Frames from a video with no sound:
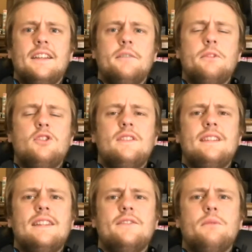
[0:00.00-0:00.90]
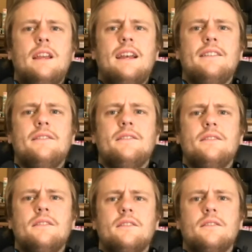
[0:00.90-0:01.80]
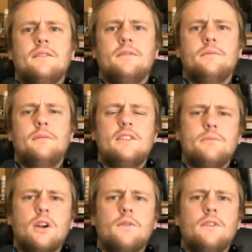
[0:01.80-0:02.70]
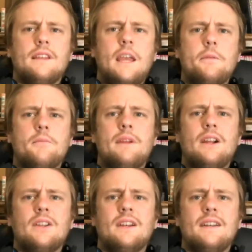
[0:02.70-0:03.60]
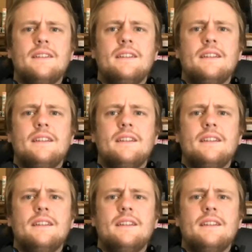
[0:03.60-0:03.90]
especially since we had Miss Marvel and Captain America